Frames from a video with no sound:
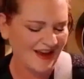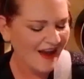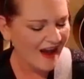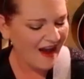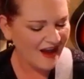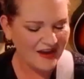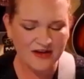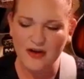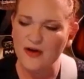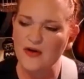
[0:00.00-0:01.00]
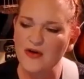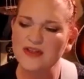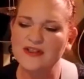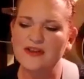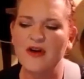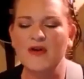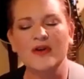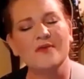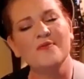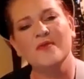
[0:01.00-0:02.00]
I know it's gonna
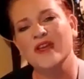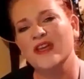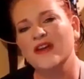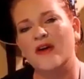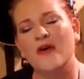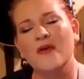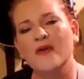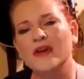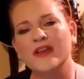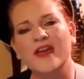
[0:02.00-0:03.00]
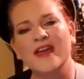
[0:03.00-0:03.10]
be okay.